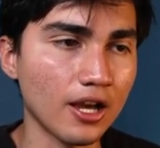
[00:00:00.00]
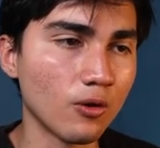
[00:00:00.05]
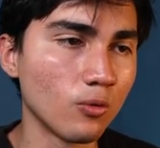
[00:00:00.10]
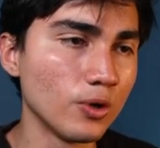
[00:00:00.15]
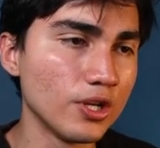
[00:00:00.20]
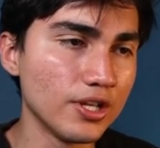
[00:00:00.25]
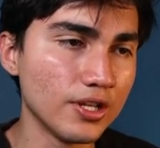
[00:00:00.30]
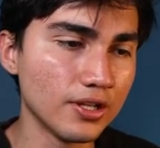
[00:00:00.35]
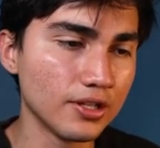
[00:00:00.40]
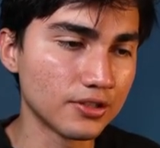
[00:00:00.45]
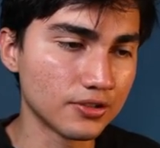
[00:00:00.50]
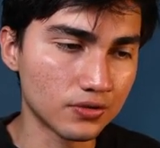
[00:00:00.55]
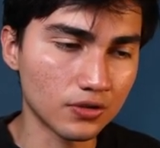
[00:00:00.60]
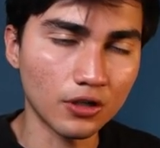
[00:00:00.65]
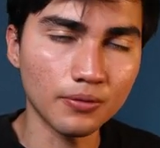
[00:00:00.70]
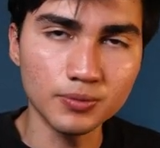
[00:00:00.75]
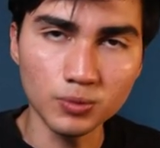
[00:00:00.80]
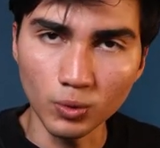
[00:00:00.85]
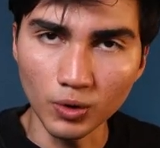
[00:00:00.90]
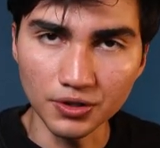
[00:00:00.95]
And we
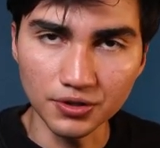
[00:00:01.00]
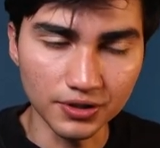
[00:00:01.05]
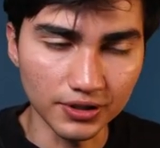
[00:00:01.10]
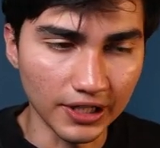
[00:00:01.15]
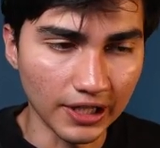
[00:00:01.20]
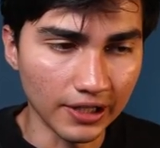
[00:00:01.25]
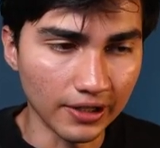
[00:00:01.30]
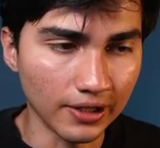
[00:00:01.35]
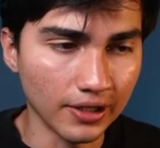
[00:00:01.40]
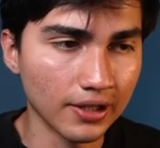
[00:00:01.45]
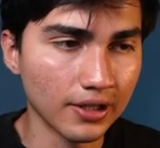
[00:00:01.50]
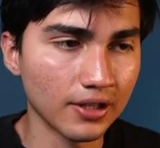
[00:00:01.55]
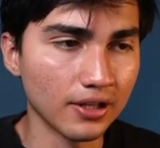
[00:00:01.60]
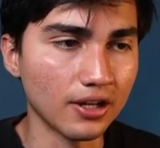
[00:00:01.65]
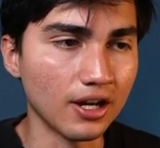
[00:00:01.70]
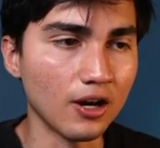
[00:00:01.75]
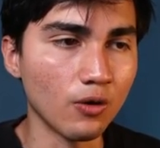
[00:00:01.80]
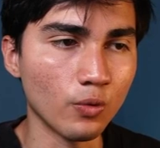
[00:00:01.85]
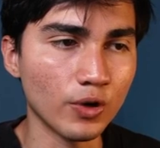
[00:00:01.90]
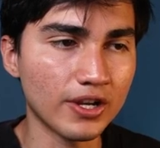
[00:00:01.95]
stopped once again,
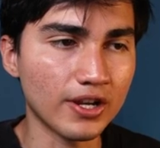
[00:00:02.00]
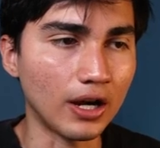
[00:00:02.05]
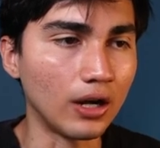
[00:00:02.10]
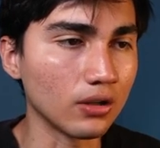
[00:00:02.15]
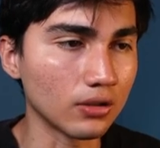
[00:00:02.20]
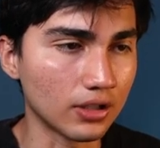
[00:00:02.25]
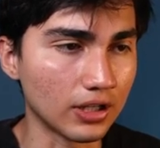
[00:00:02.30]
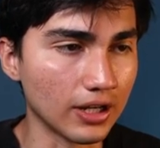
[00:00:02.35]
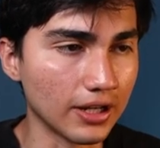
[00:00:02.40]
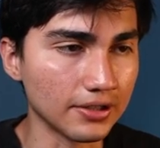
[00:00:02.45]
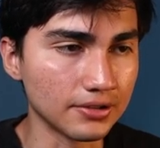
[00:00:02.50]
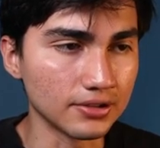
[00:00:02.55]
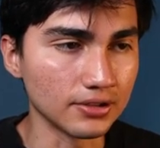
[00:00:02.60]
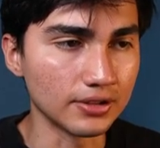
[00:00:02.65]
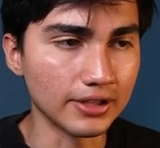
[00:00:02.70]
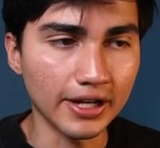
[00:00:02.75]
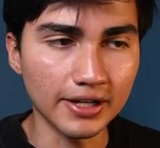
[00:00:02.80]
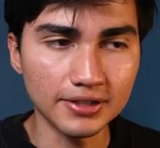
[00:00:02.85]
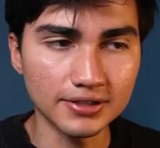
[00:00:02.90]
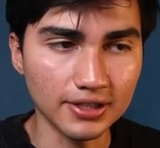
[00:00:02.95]
and we
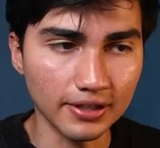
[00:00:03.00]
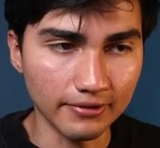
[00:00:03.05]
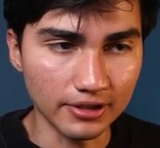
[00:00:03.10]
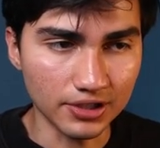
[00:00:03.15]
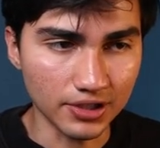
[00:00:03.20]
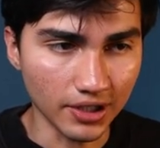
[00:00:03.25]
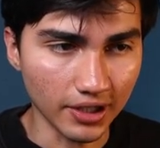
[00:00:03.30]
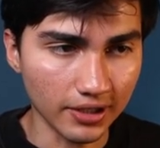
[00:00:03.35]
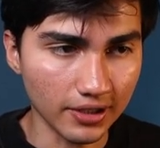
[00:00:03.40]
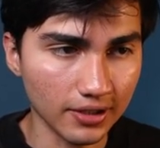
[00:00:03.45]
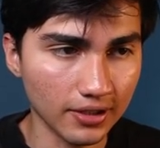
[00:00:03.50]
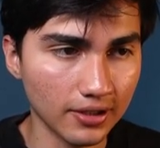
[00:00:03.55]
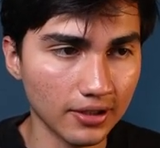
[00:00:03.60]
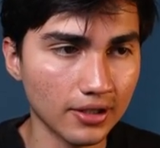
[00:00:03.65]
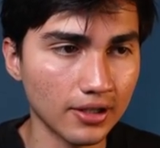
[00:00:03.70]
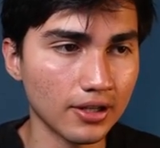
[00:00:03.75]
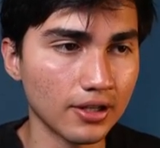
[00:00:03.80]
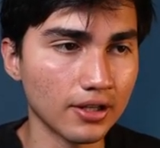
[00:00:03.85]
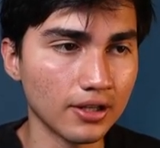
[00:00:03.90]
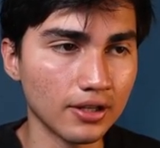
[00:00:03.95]
calculated 97 check.
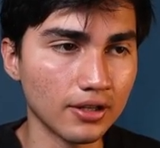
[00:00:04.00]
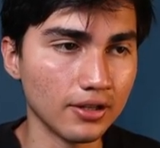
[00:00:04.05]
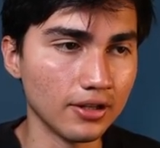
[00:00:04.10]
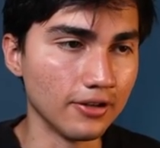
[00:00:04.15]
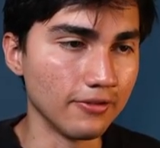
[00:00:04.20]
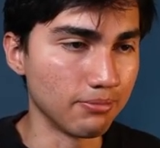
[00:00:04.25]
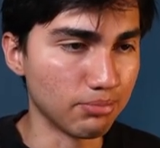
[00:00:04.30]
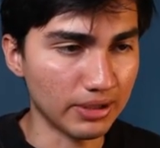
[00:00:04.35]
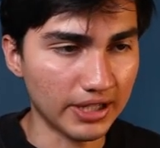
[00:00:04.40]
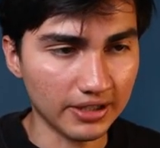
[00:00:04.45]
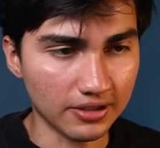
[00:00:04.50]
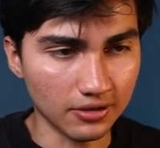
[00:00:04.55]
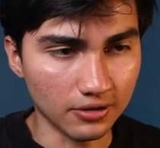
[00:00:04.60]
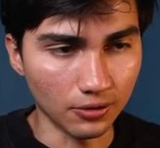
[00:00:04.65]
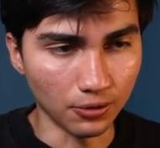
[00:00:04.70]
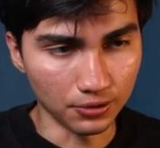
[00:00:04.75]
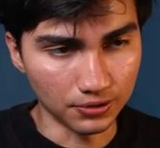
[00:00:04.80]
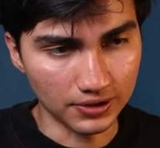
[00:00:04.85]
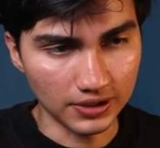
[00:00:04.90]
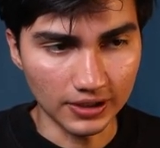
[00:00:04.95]
If black
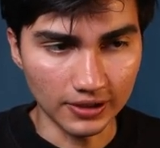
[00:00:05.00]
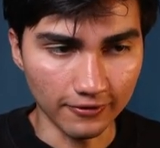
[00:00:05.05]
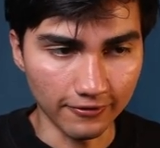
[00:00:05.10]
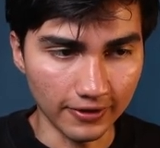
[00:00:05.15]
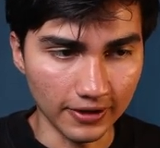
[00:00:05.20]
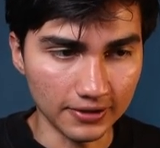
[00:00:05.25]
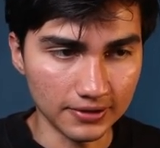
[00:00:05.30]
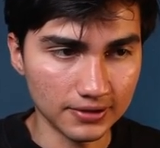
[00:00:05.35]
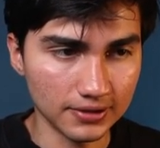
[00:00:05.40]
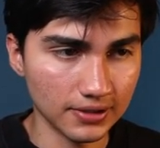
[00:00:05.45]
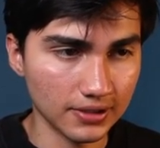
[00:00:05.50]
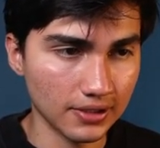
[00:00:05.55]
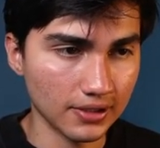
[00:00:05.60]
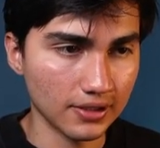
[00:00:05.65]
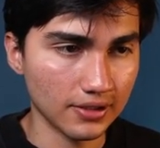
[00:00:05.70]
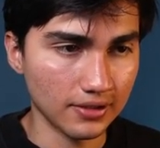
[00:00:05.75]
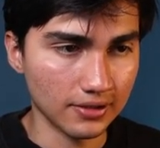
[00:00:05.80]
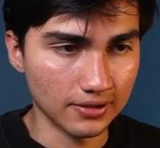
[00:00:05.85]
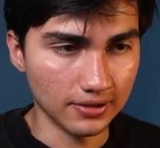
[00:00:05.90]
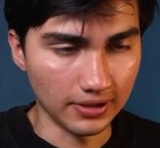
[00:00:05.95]
goes king f8,
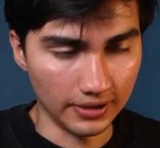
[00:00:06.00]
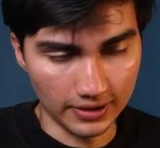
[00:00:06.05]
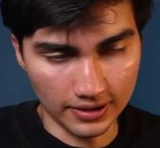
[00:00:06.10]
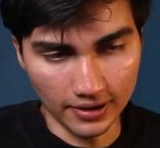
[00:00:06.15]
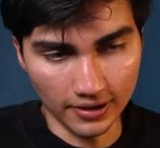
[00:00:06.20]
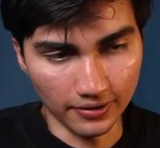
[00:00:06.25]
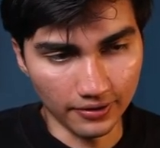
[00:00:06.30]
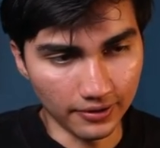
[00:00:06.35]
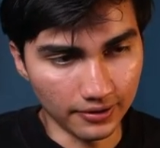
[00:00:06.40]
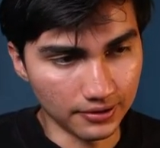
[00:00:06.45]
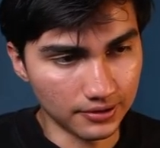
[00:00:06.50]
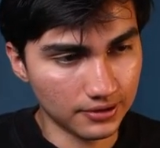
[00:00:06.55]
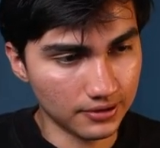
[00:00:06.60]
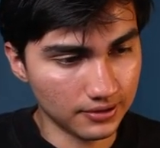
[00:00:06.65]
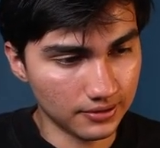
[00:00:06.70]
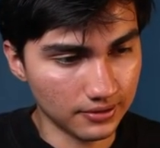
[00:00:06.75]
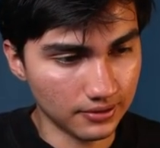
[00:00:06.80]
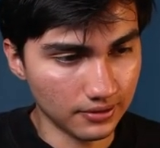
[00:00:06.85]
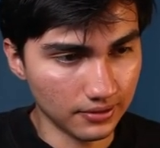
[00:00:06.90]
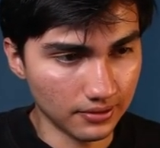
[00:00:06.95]
yeah,
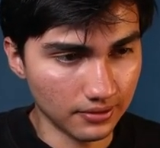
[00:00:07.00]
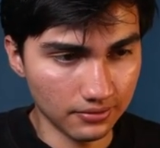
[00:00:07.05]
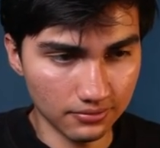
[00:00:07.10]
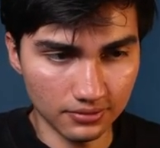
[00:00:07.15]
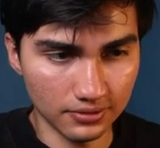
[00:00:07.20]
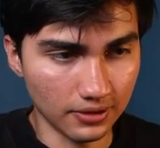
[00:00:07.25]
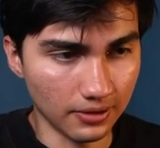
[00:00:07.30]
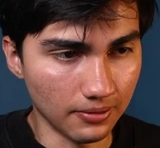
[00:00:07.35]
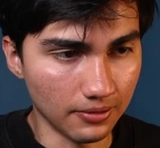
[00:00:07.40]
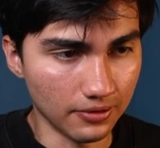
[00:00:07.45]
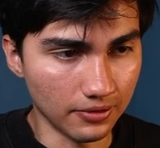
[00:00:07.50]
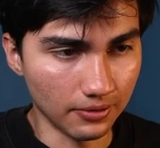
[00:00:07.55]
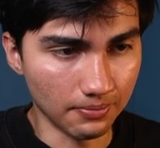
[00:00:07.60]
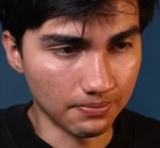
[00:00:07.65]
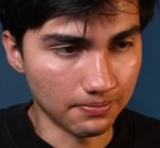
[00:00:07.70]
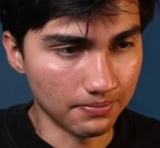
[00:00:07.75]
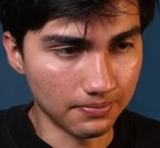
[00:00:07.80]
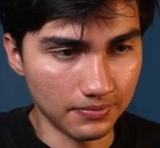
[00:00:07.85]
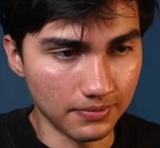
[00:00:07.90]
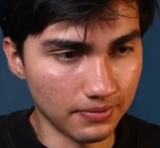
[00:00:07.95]
there's there
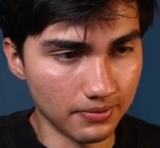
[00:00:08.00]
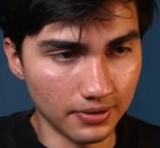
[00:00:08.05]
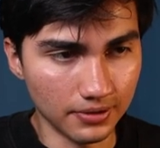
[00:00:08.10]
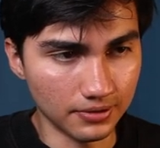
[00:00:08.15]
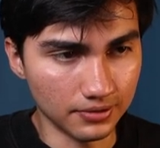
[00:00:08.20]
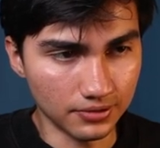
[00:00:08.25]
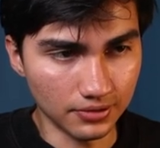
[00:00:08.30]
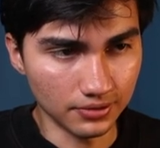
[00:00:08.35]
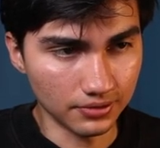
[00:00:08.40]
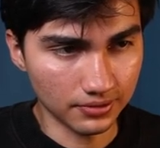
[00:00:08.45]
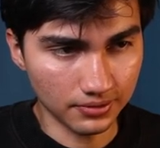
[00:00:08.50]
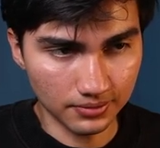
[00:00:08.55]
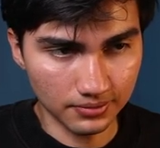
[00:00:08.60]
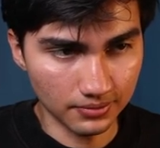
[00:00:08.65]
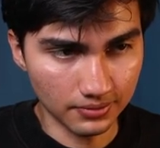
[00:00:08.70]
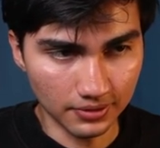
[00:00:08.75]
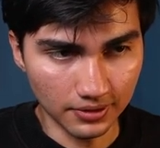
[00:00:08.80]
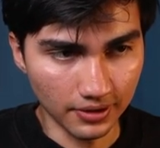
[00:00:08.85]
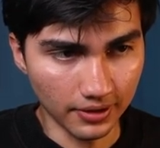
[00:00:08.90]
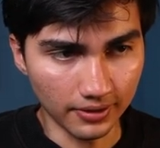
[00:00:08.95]
there there's just
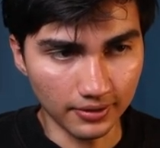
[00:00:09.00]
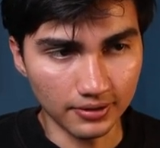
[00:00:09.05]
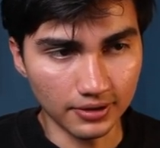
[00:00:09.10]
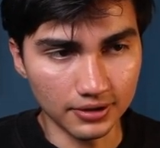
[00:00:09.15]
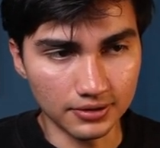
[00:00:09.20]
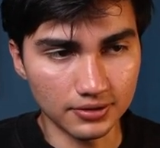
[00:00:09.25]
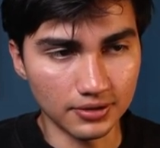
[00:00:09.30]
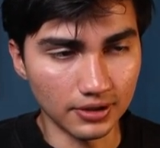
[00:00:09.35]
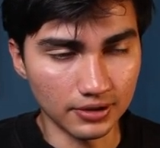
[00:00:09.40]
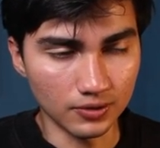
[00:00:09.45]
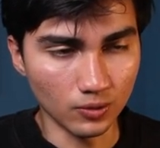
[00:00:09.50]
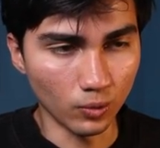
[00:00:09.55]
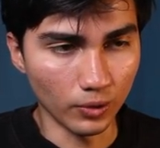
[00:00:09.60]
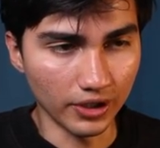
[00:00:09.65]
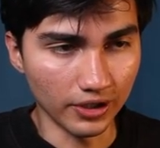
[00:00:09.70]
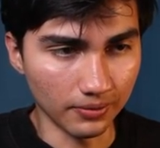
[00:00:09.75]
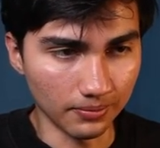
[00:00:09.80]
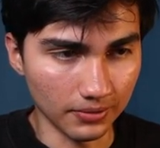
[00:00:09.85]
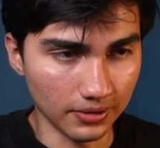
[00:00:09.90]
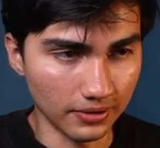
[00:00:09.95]
yeah, it's it's a
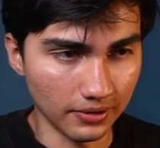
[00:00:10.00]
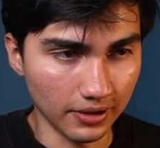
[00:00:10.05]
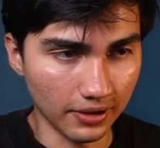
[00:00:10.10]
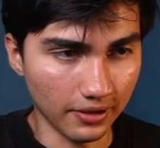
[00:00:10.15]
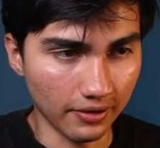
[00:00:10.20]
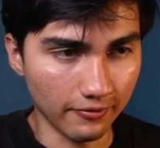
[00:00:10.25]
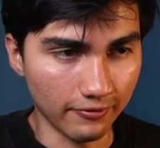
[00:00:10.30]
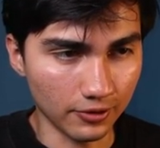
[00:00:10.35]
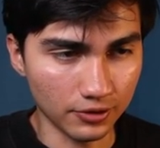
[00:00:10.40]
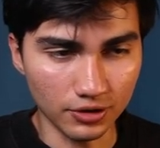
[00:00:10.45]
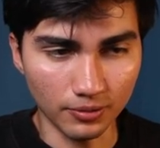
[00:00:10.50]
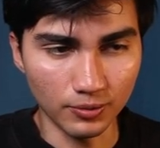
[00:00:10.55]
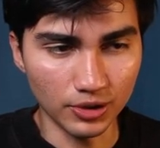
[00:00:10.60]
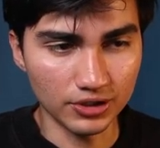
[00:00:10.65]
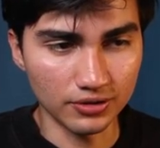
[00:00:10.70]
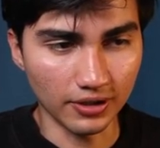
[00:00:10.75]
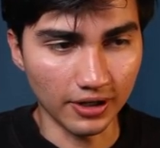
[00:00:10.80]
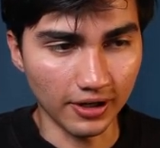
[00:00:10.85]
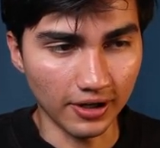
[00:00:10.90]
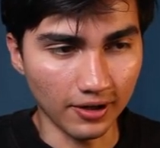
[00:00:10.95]
winning. Uh, for some
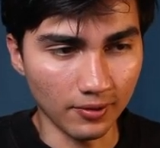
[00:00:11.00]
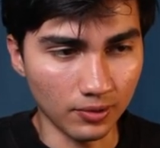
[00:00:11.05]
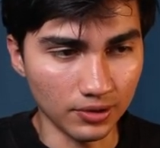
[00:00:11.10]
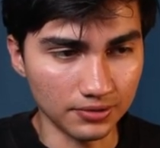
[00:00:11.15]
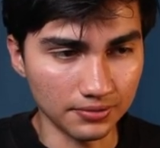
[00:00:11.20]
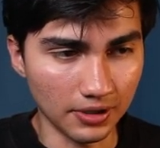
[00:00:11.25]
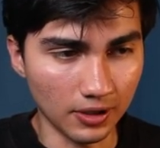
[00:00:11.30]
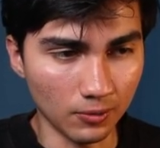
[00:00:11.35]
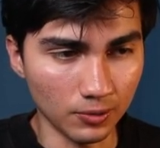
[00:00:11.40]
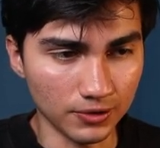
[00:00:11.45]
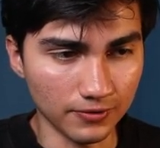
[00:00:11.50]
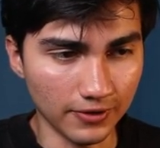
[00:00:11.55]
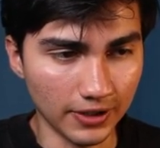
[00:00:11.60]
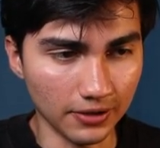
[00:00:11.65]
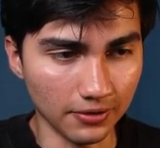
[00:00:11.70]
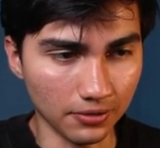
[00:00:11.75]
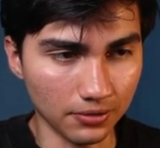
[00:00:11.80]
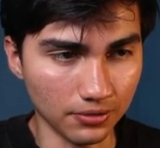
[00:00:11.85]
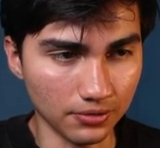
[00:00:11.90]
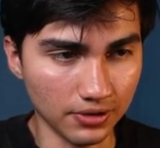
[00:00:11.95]
reason, I, I, was I was
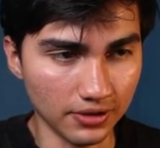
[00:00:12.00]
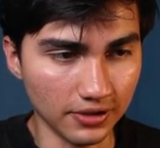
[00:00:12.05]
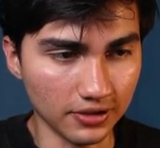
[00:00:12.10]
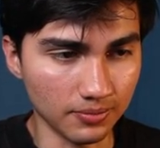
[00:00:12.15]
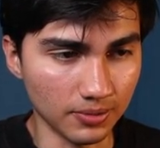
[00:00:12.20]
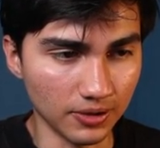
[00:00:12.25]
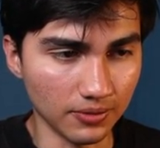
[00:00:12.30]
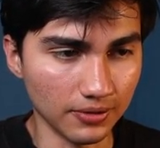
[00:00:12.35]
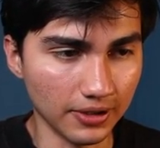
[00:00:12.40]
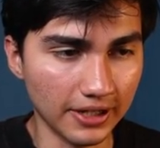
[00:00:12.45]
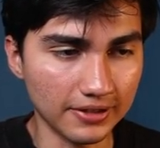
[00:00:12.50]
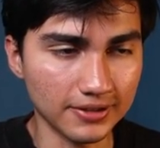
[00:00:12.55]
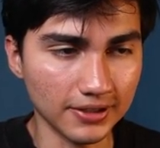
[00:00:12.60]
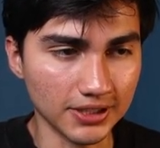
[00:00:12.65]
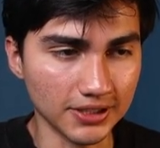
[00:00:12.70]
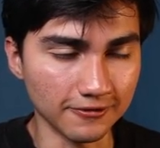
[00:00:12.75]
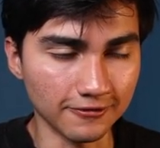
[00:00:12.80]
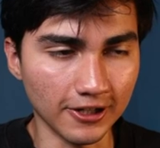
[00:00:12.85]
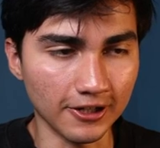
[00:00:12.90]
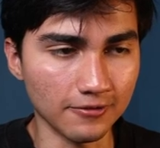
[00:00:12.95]
failing to see this, but knight
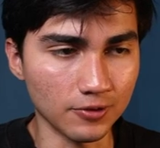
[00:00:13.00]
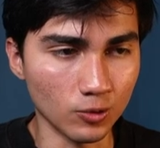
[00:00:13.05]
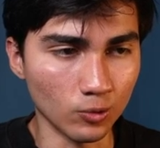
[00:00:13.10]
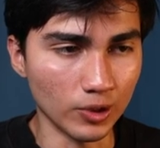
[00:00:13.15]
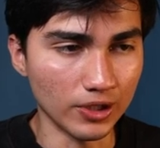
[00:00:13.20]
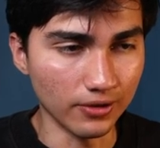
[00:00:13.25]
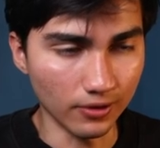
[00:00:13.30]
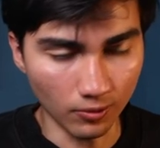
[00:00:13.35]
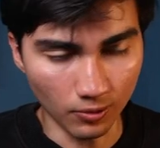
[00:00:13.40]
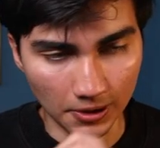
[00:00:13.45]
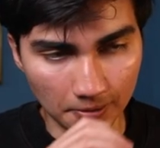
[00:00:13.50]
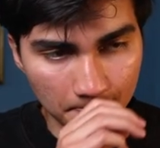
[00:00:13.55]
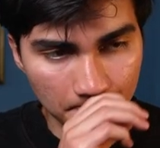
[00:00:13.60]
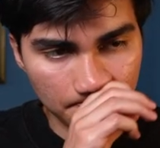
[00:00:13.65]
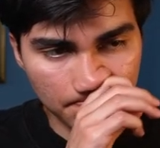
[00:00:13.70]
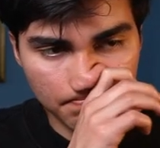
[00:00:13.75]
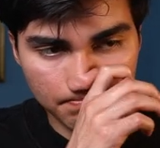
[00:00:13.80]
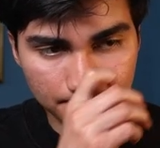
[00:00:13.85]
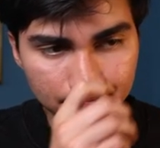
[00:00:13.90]
takes f5, you win the queen.